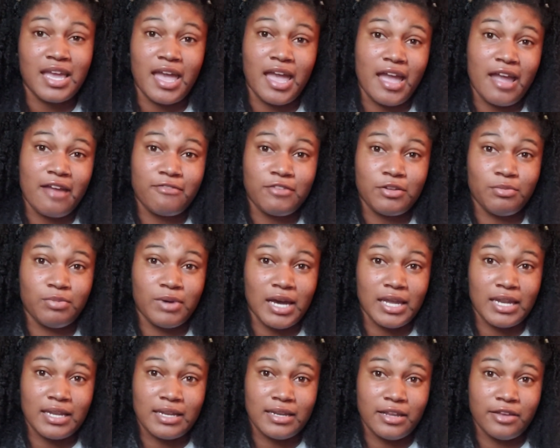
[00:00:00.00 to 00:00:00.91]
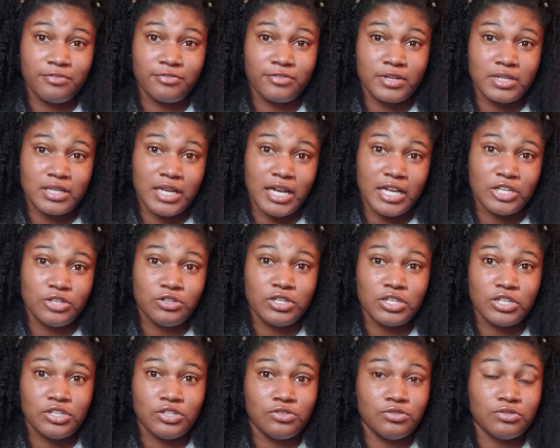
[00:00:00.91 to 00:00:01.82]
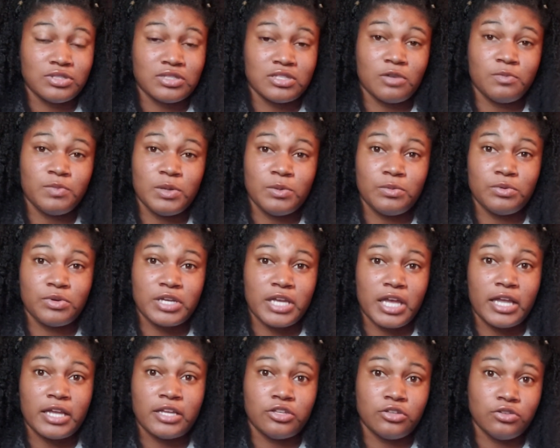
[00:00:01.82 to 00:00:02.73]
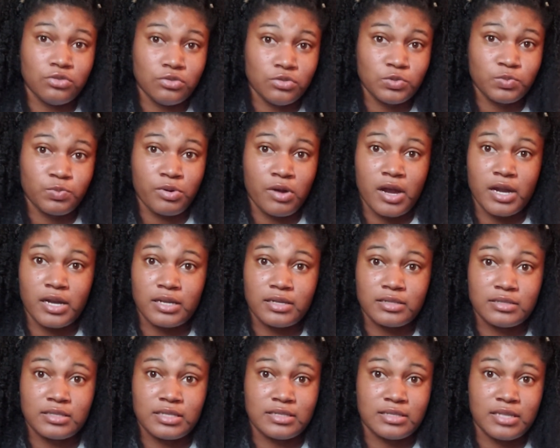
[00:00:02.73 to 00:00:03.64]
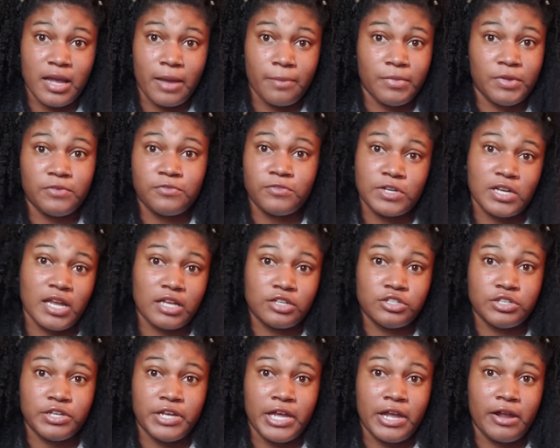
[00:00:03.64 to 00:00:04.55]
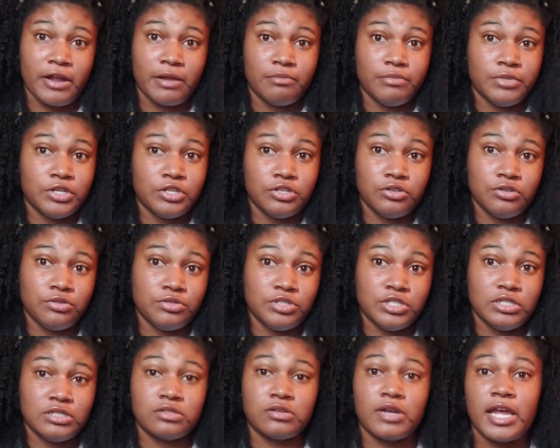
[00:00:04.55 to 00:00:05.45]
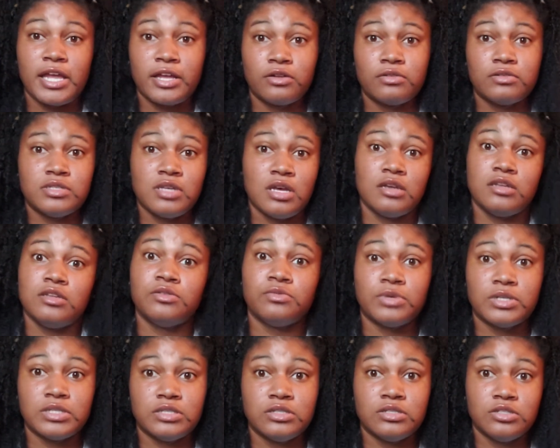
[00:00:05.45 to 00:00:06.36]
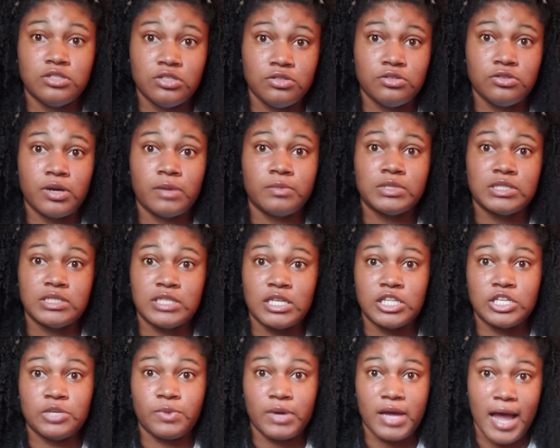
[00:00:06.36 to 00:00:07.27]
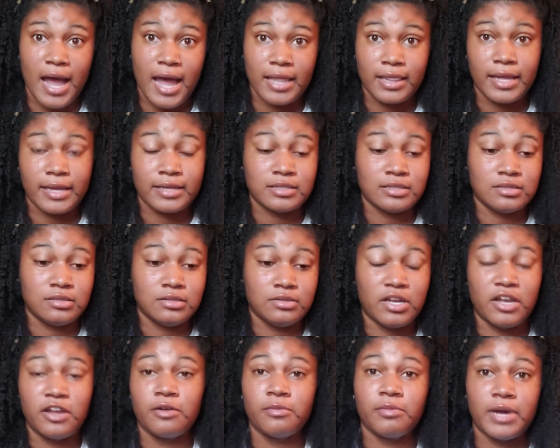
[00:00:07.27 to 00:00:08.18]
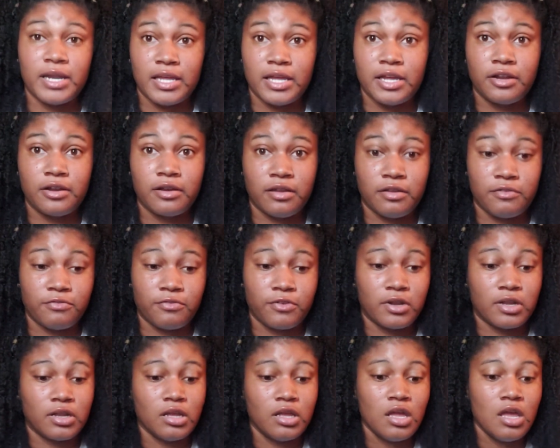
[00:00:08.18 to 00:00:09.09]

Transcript: everybody different. Like, you can use, some people can use products that's not meant for natural hair and be Gucci. So I ain't gonna tell you what to do. I'm just telling you what I like to do. Everybody hair different.